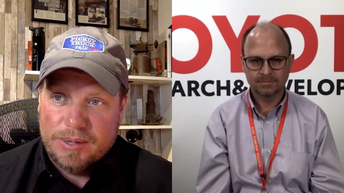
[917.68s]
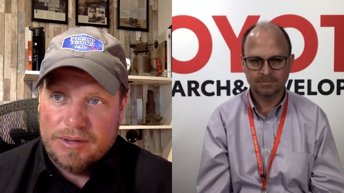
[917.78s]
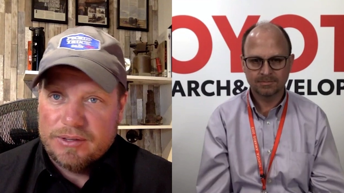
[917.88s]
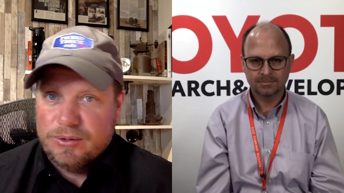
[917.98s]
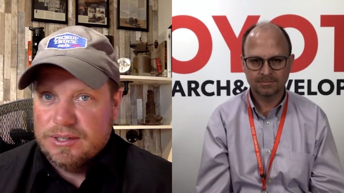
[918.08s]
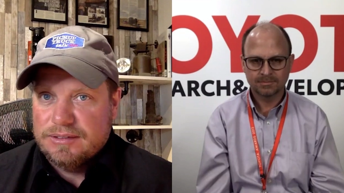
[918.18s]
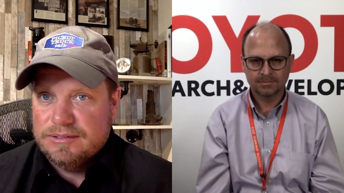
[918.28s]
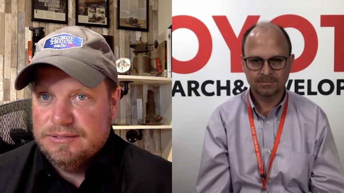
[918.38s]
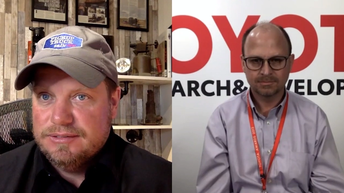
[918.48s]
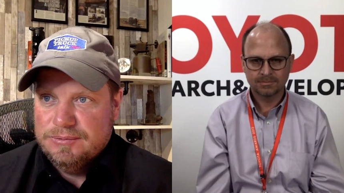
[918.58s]
Speaker 1: Maybe I'll have to go
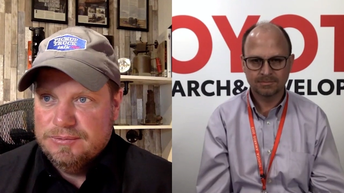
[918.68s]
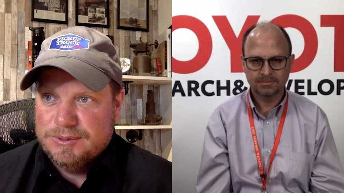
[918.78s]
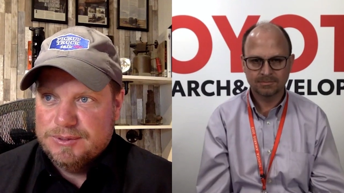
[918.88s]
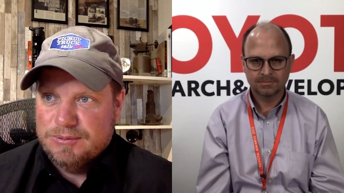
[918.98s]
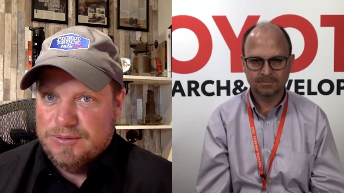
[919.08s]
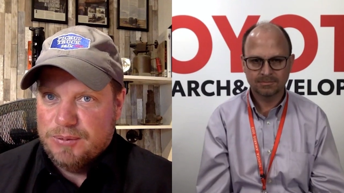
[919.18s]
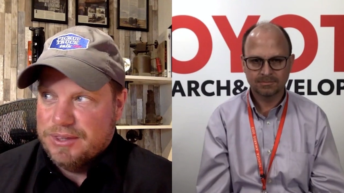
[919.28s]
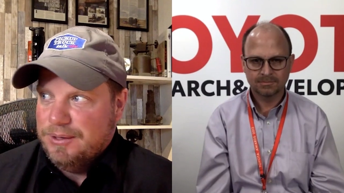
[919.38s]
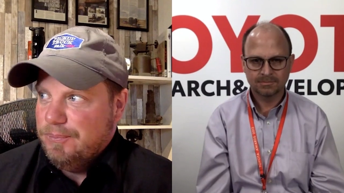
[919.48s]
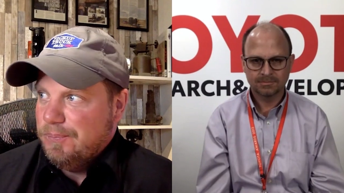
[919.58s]
get some
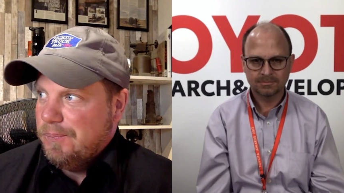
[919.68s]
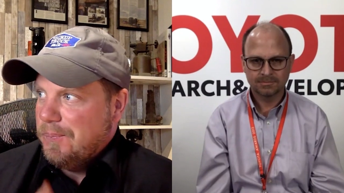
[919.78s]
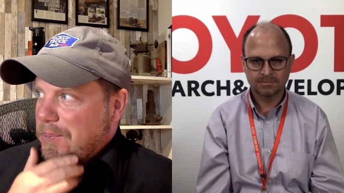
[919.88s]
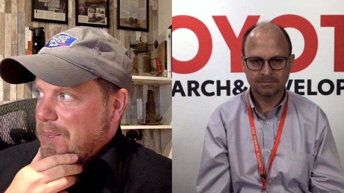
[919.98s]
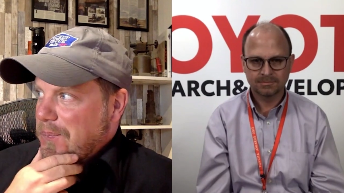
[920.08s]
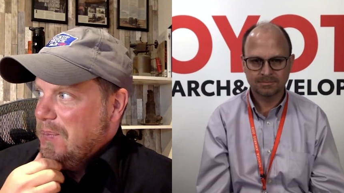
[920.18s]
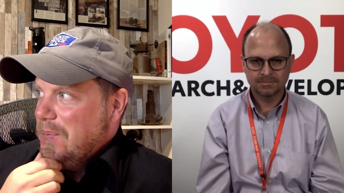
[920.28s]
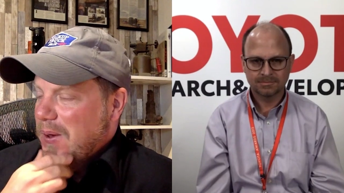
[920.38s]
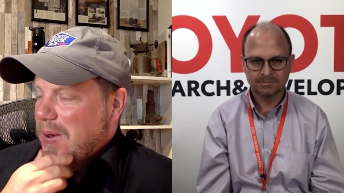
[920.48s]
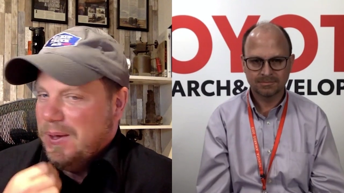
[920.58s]
fun with it
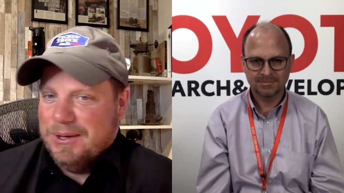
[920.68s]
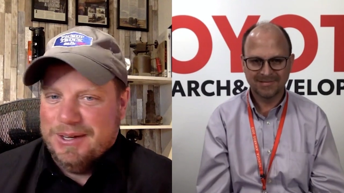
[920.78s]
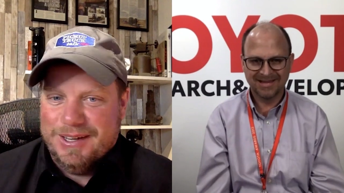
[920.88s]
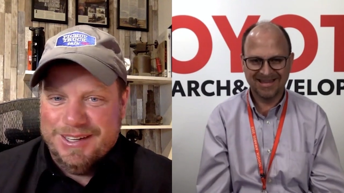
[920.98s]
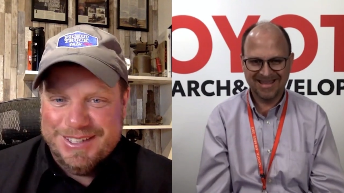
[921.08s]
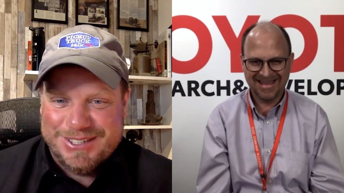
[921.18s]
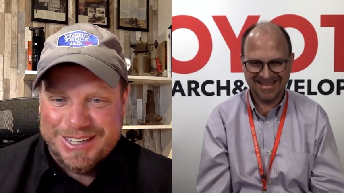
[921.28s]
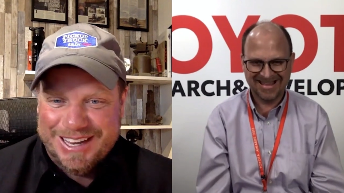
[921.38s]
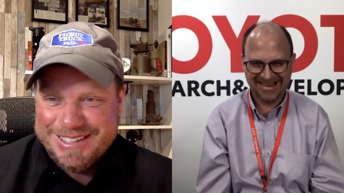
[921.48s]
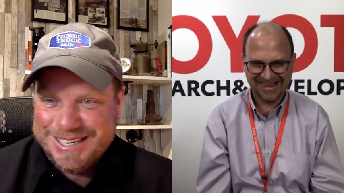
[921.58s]
and uh,
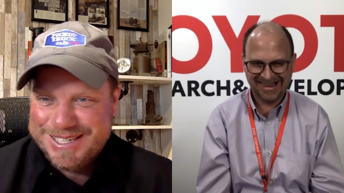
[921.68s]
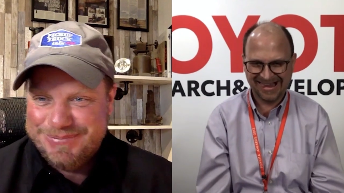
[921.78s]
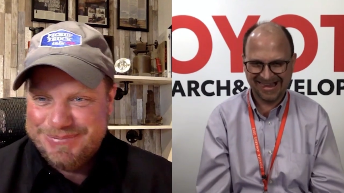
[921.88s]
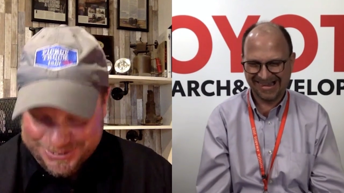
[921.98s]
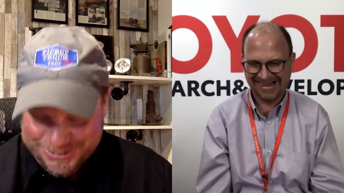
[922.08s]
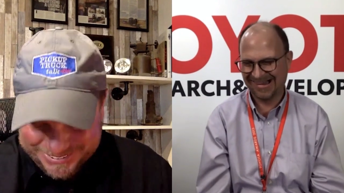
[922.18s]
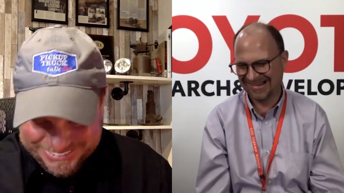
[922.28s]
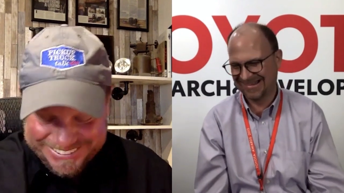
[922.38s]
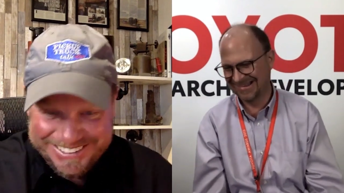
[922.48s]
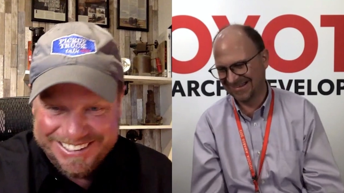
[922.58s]
try that system out.
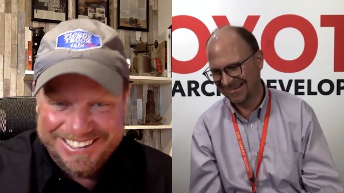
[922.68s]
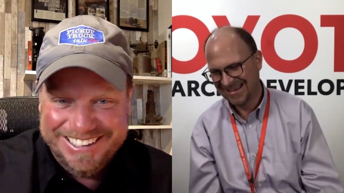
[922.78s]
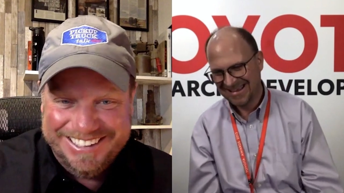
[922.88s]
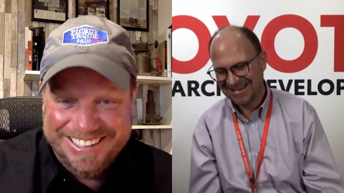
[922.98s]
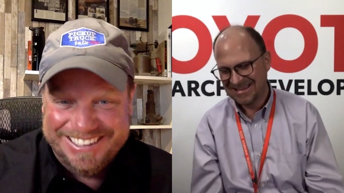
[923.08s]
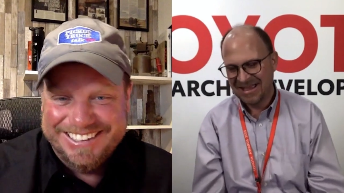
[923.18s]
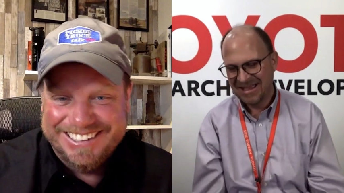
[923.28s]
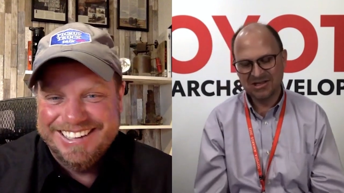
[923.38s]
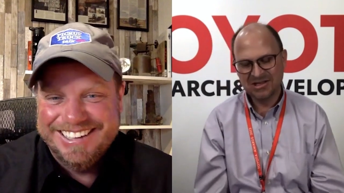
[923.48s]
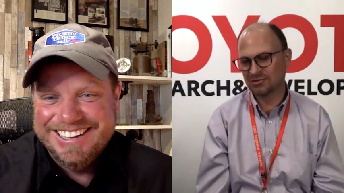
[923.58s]

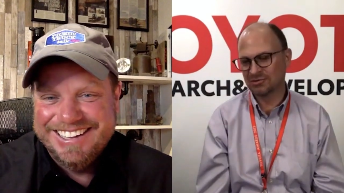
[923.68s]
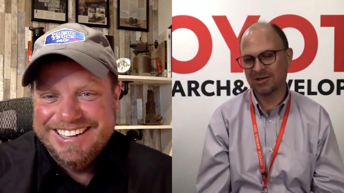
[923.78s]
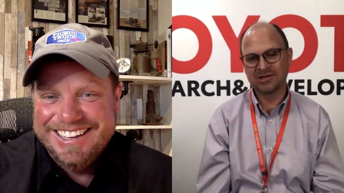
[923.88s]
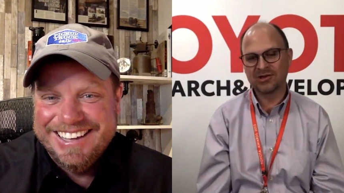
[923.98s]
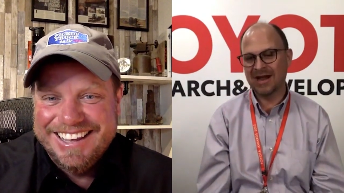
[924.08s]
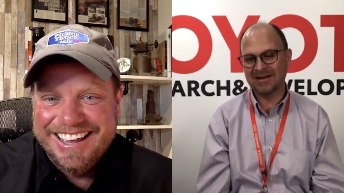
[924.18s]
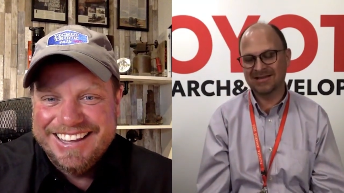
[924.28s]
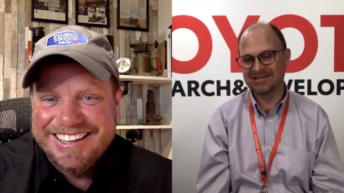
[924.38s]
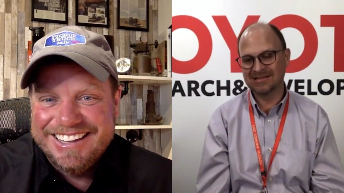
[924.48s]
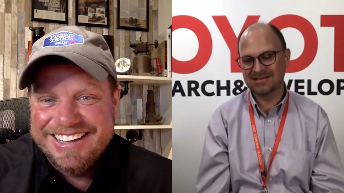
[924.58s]
Speaker 2: You should really try it,
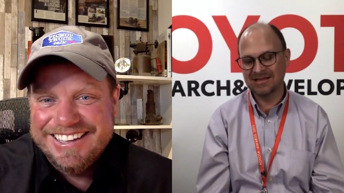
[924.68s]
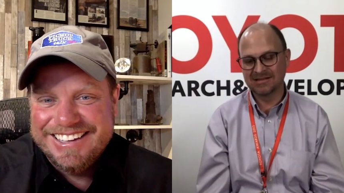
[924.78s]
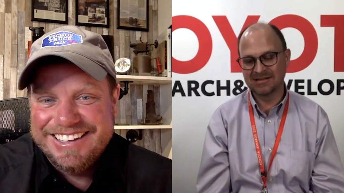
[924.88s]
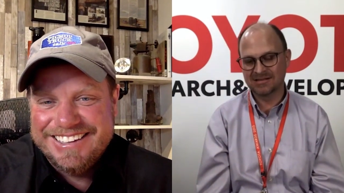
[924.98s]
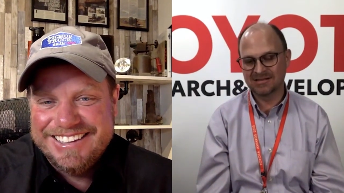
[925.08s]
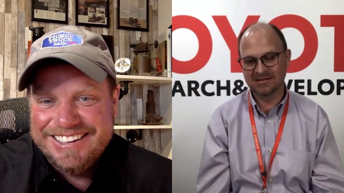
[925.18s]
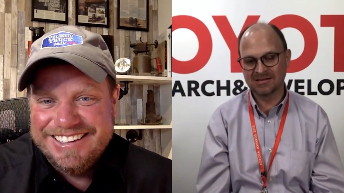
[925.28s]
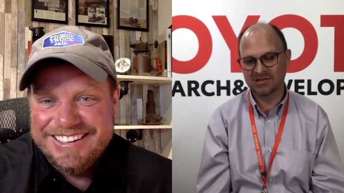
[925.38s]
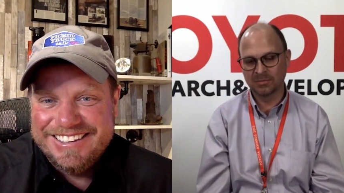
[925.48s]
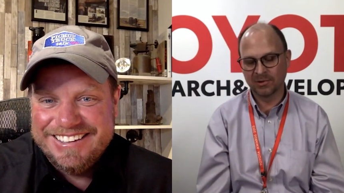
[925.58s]
because it's, it's,
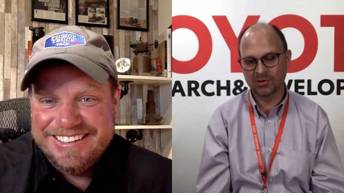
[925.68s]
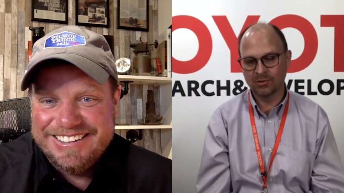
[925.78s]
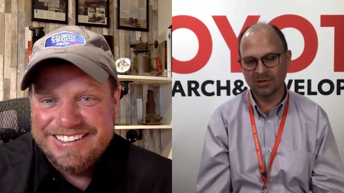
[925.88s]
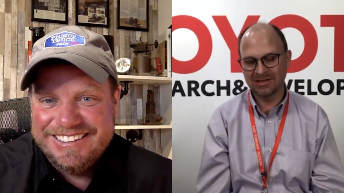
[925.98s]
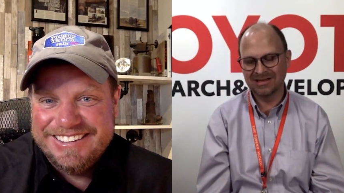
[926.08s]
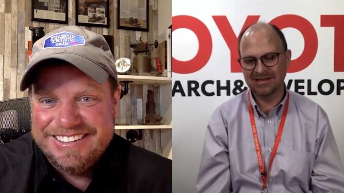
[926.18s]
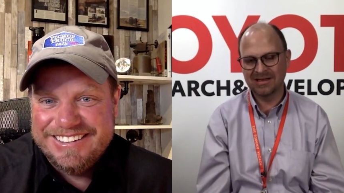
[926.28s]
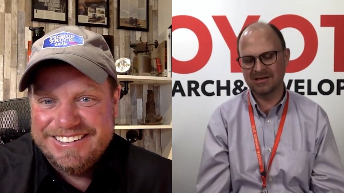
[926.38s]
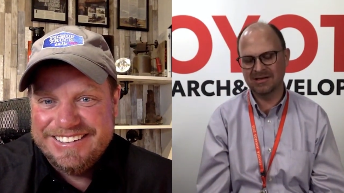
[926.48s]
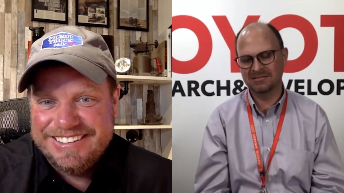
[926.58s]
it's super cool. And
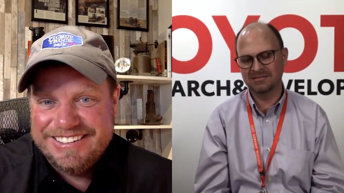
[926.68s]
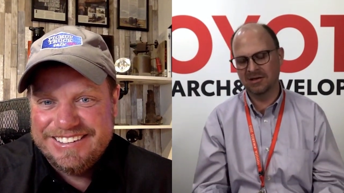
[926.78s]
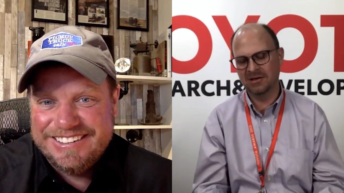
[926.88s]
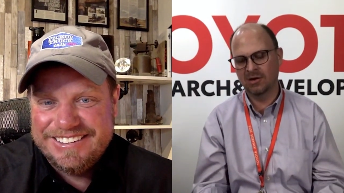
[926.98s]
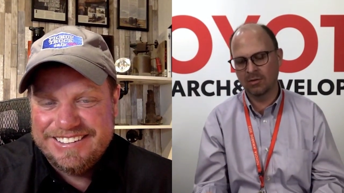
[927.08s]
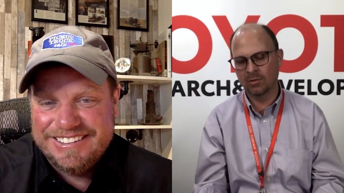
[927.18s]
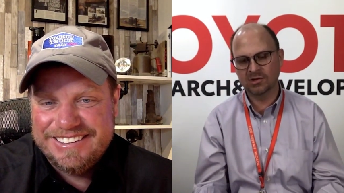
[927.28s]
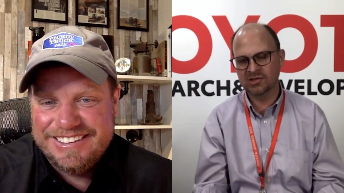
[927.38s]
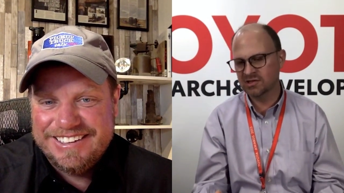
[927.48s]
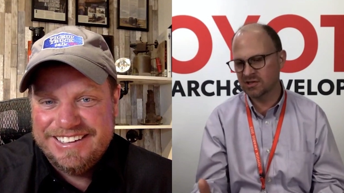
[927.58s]
it, it, you know, it
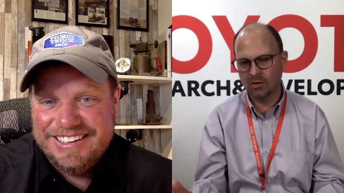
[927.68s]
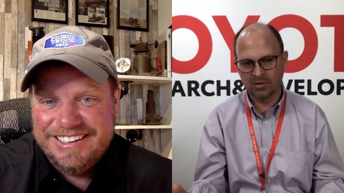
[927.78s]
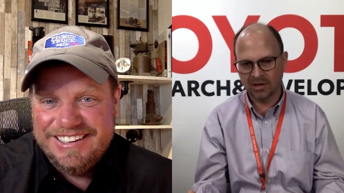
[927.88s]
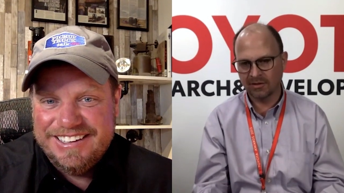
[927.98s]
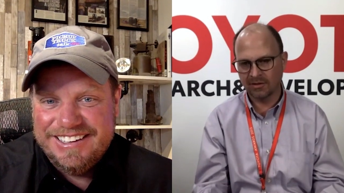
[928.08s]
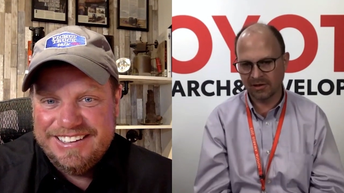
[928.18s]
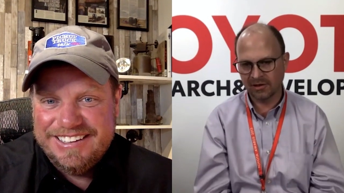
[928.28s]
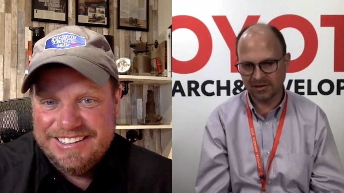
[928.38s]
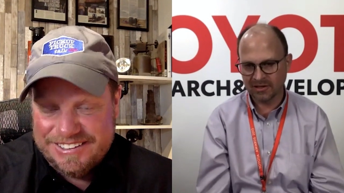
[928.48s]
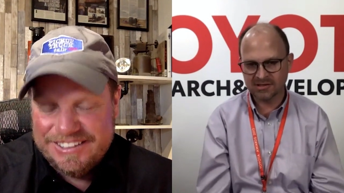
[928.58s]
works in snow and other
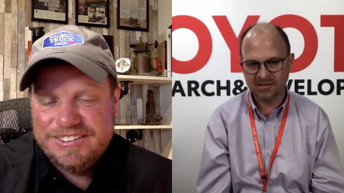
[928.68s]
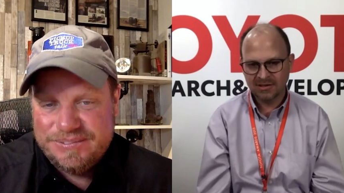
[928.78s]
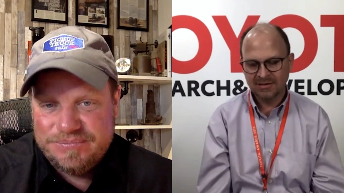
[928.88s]
areas,